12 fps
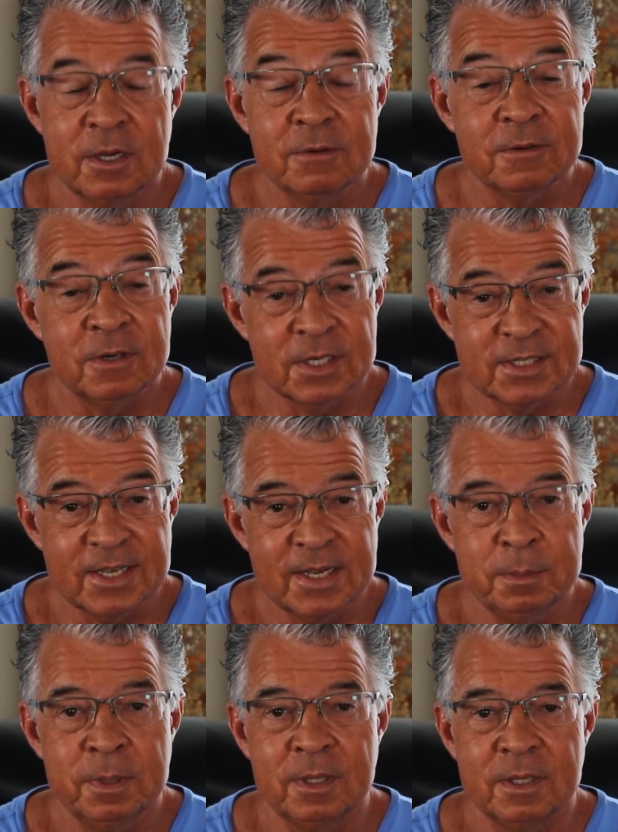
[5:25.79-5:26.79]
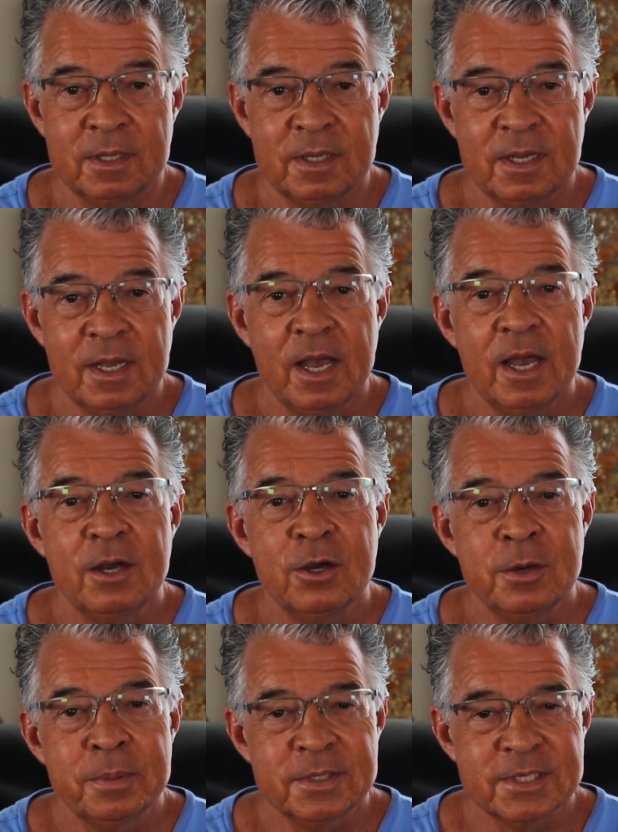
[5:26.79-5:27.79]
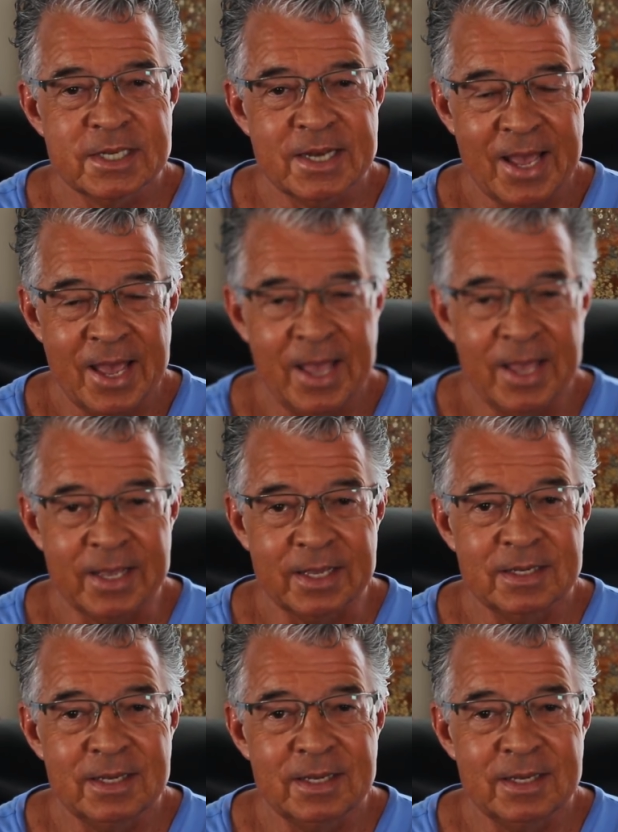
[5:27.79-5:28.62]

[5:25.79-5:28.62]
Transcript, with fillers: For example, huperzine A